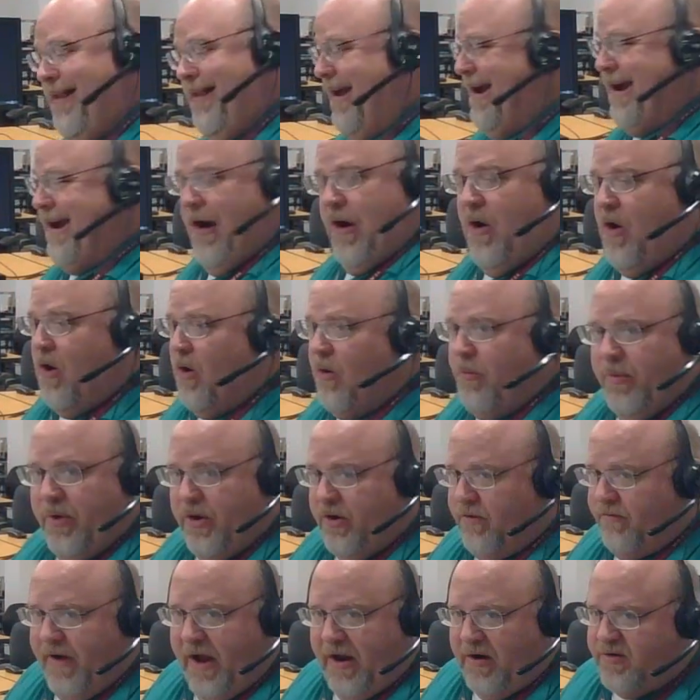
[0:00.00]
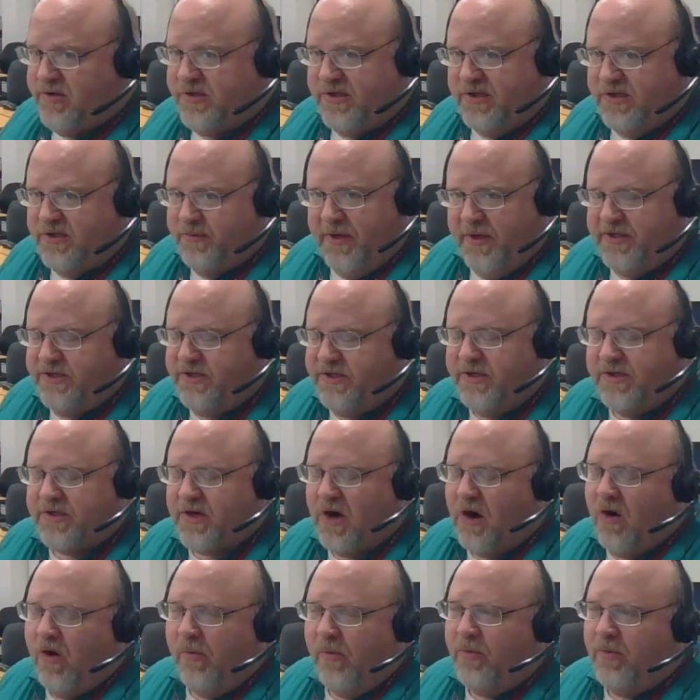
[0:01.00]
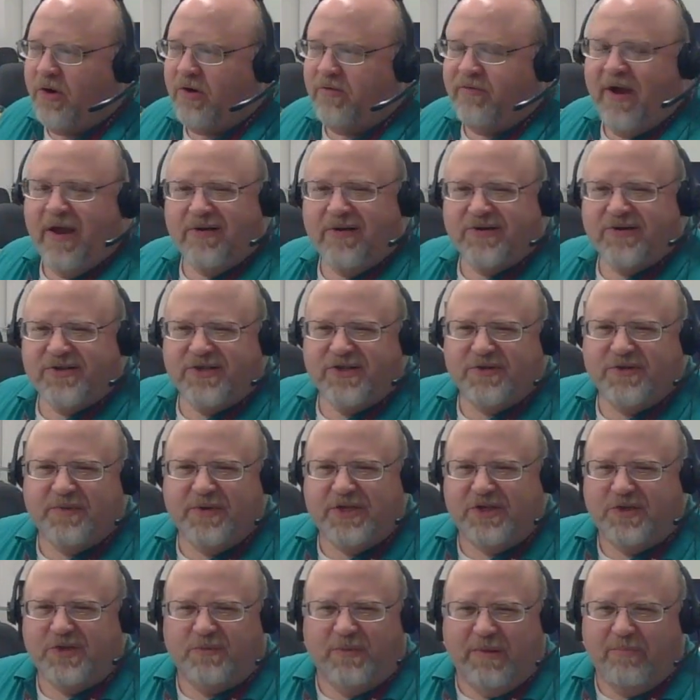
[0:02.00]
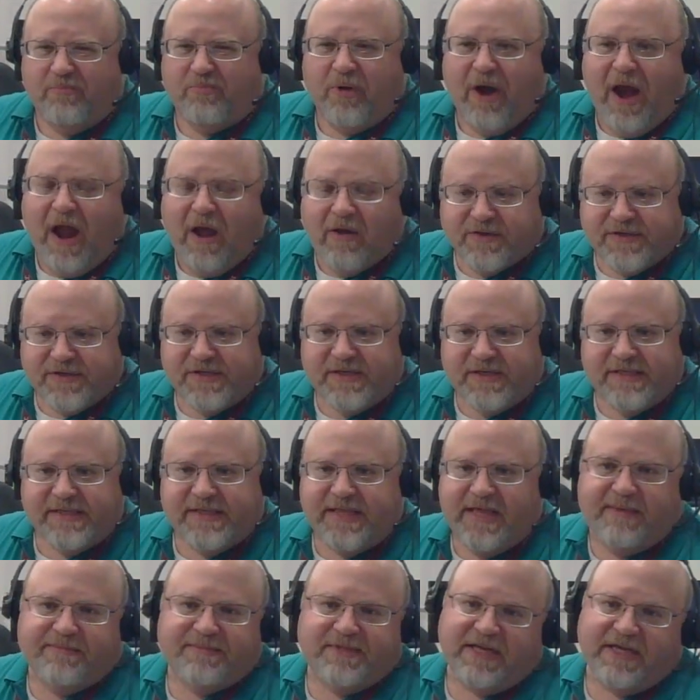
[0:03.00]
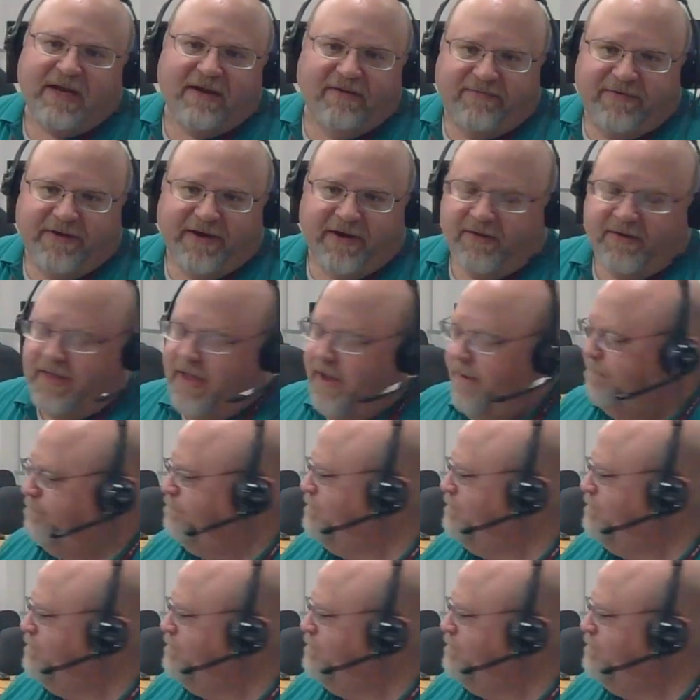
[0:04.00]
like our homeowner routers and switches. Our homeowner routers and switches, we browse into them to configure them.